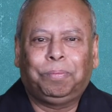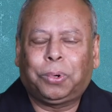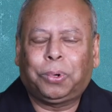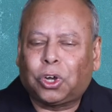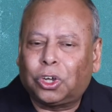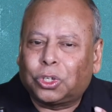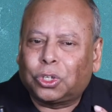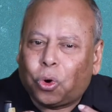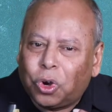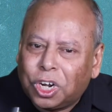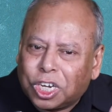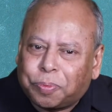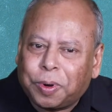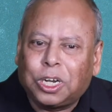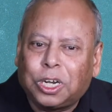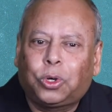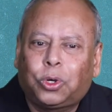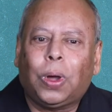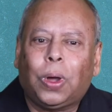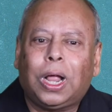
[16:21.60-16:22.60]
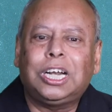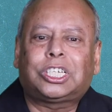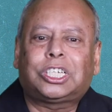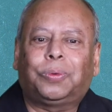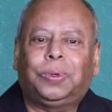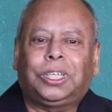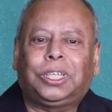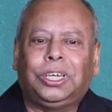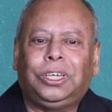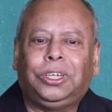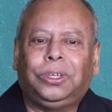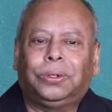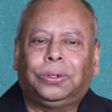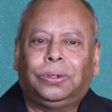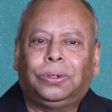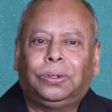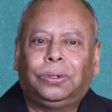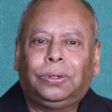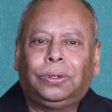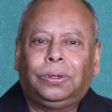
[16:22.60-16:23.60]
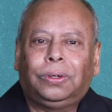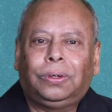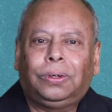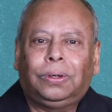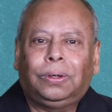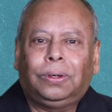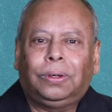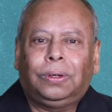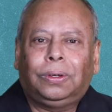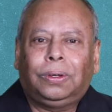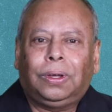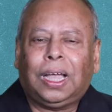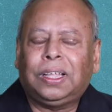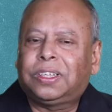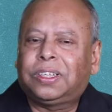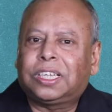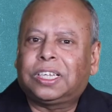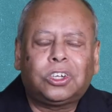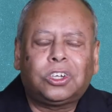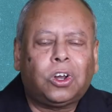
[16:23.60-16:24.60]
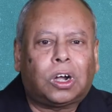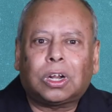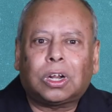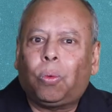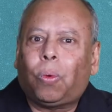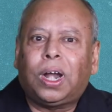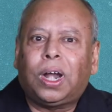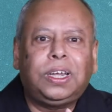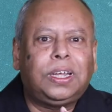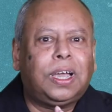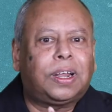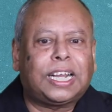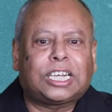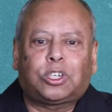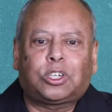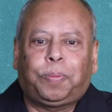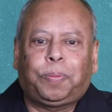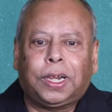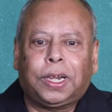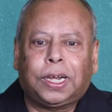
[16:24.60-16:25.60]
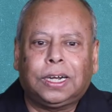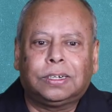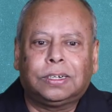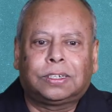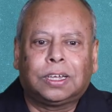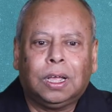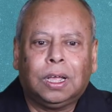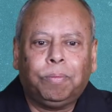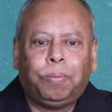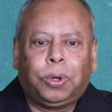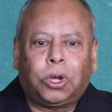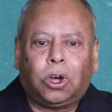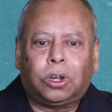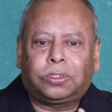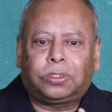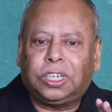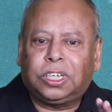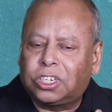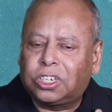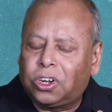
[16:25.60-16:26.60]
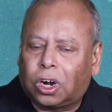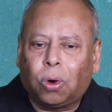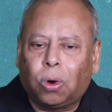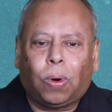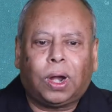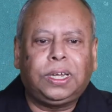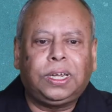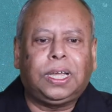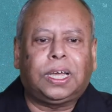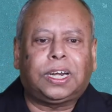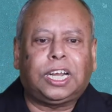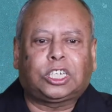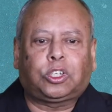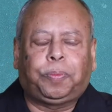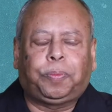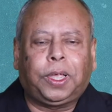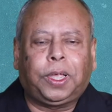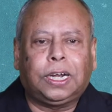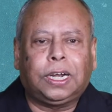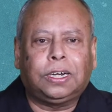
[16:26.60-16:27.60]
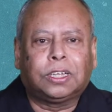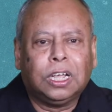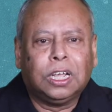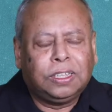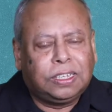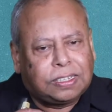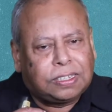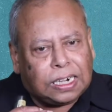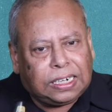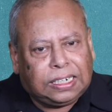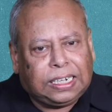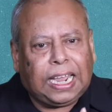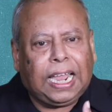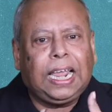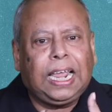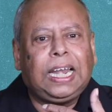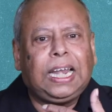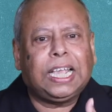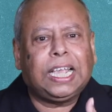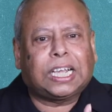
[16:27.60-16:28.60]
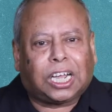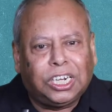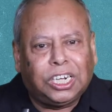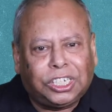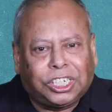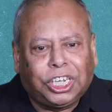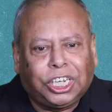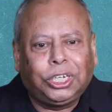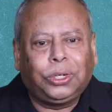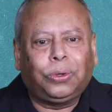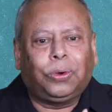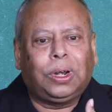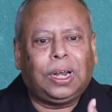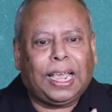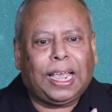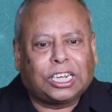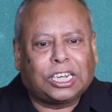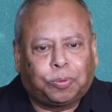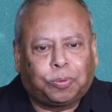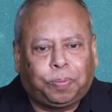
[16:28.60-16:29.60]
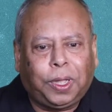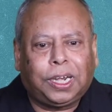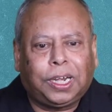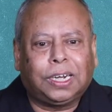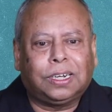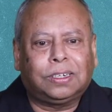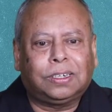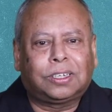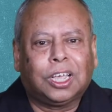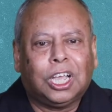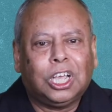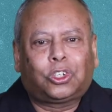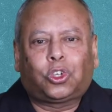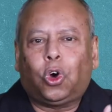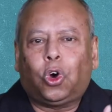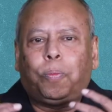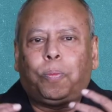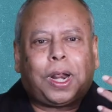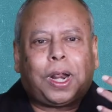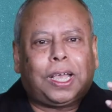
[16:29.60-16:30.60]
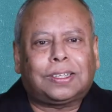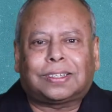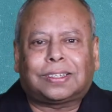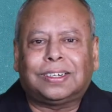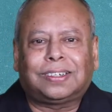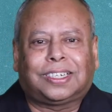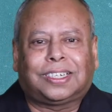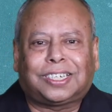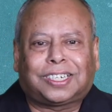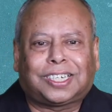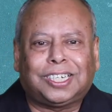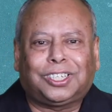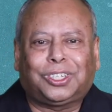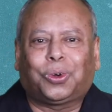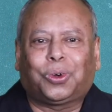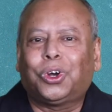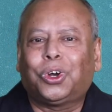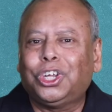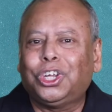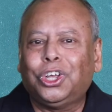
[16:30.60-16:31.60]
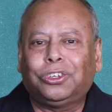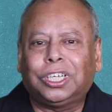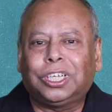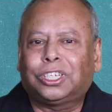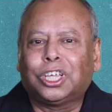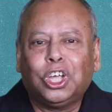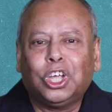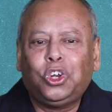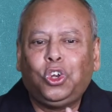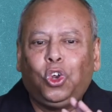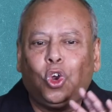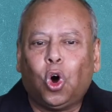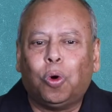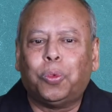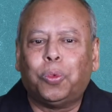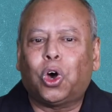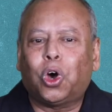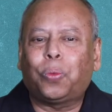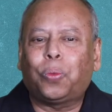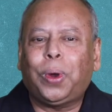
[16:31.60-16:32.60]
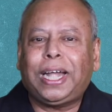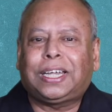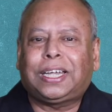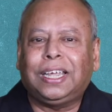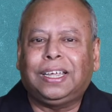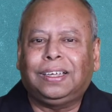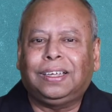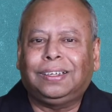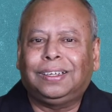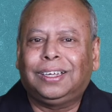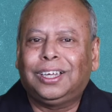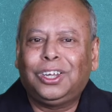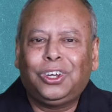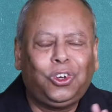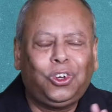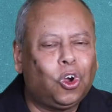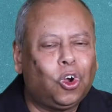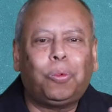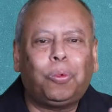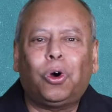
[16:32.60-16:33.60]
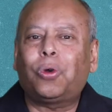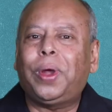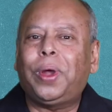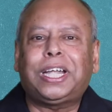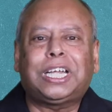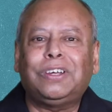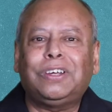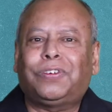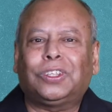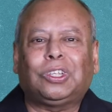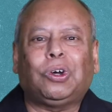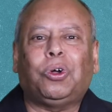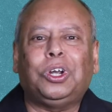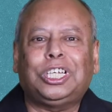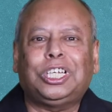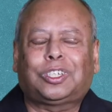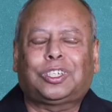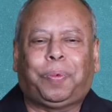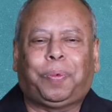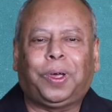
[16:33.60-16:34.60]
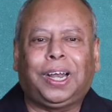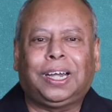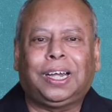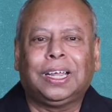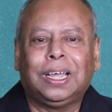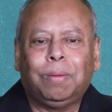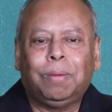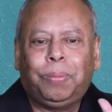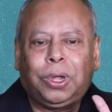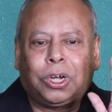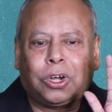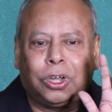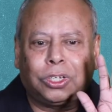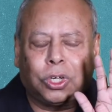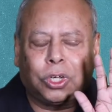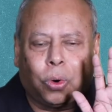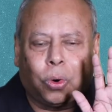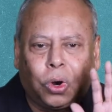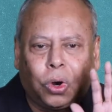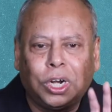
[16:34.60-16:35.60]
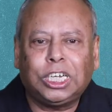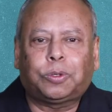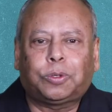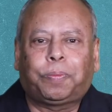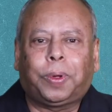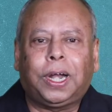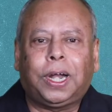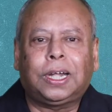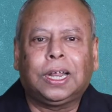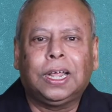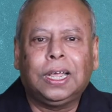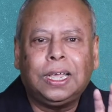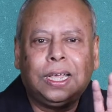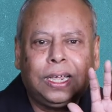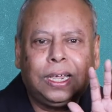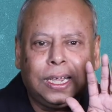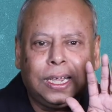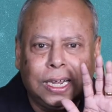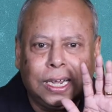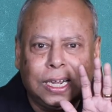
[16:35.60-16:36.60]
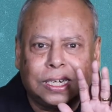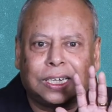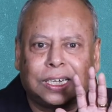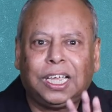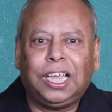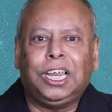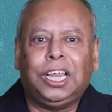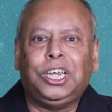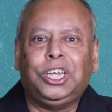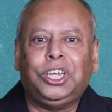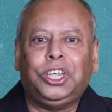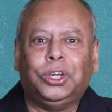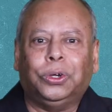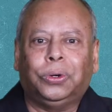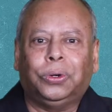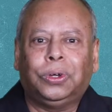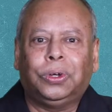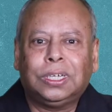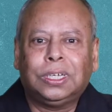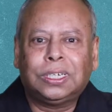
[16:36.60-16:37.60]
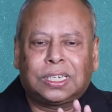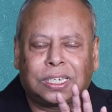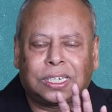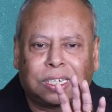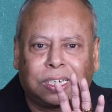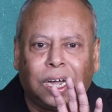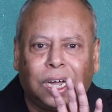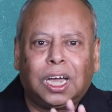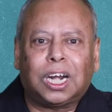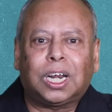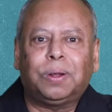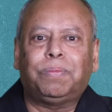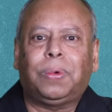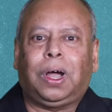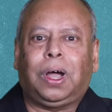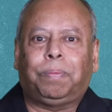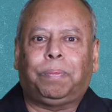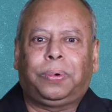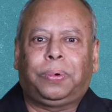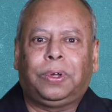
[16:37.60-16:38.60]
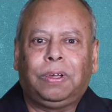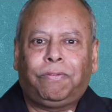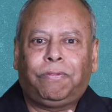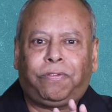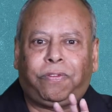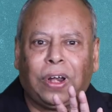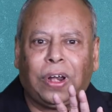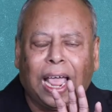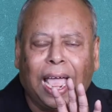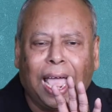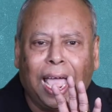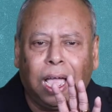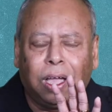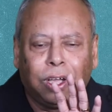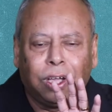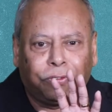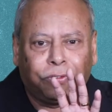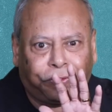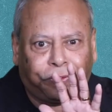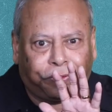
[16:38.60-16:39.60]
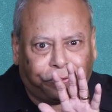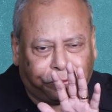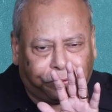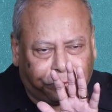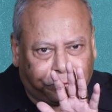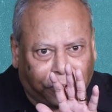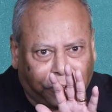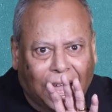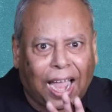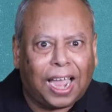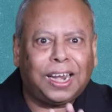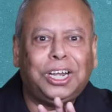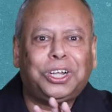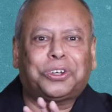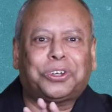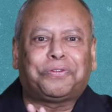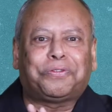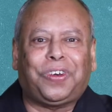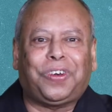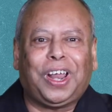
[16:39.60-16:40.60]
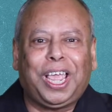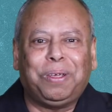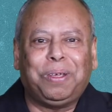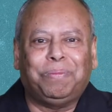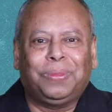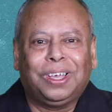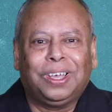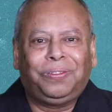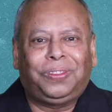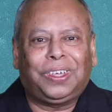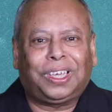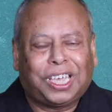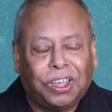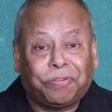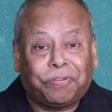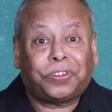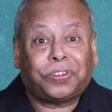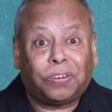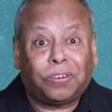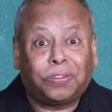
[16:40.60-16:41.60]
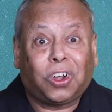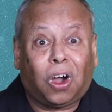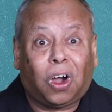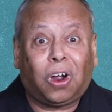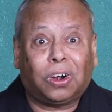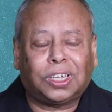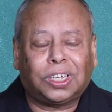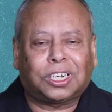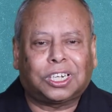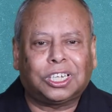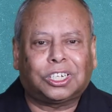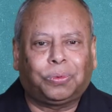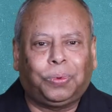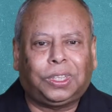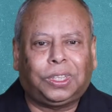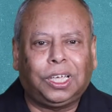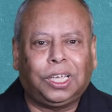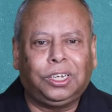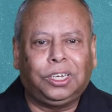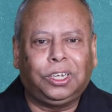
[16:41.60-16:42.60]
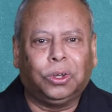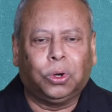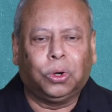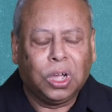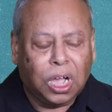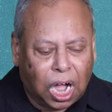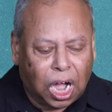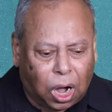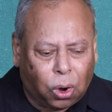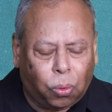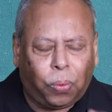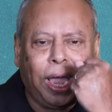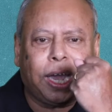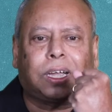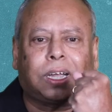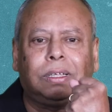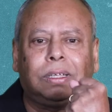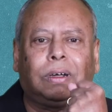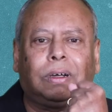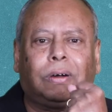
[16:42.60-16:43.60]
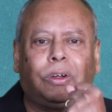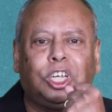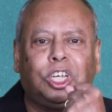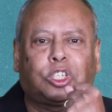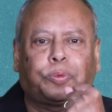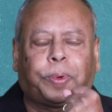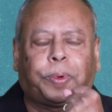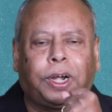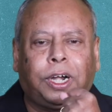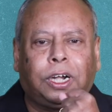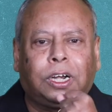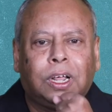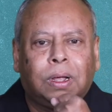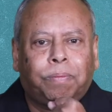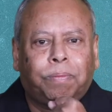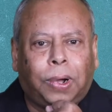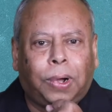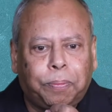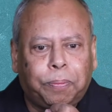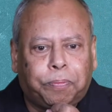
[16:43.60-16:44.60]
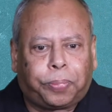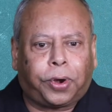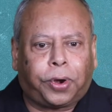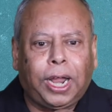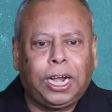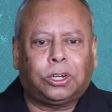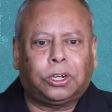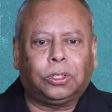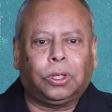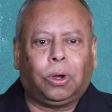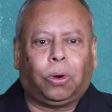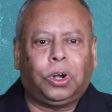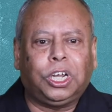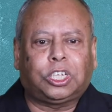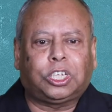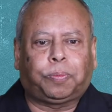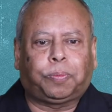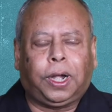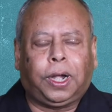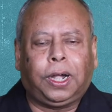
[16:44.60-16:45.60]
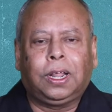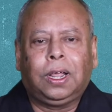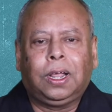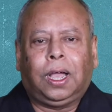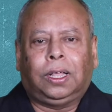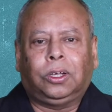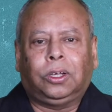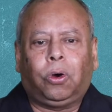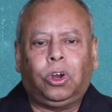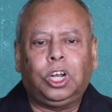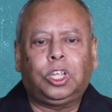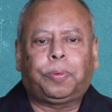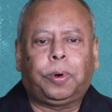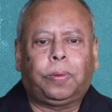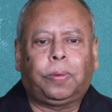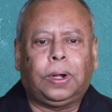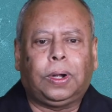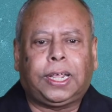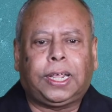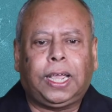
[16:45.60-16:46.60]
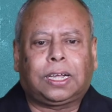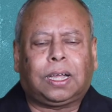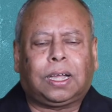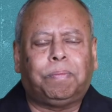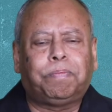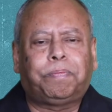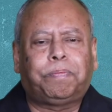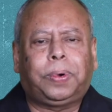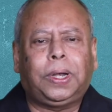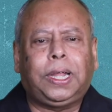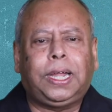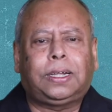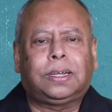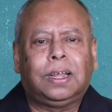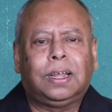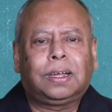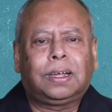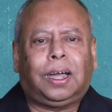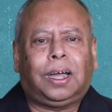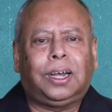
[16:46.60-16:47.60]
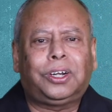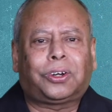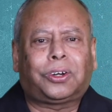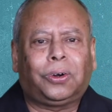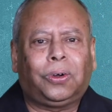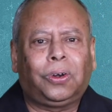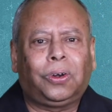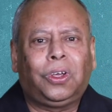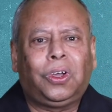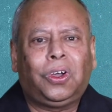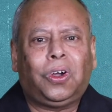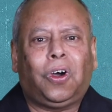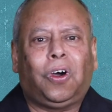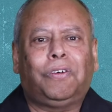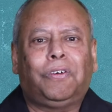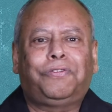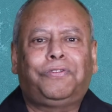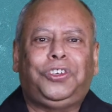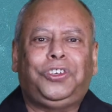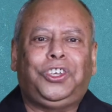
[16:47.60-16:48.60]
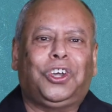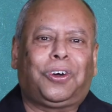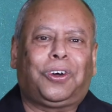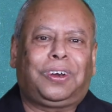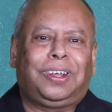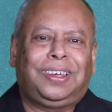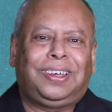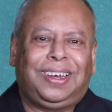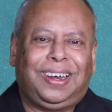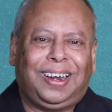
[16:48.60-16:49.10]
because the Holy Spirit dwells within you. And this is not a one-year experience, because this is not a one-year experience. This is a daily, continual experience. So, brothers and sisters, the good news is no more waiting. No more waiting for the Holy Spirit, because the Holy Spirit is in you. Stir him up. Fan into flame the gift of God that is within you. Awaken the Holy Spirit by praying to the Holy Spirit, and the Holy Spirit will take complete control of your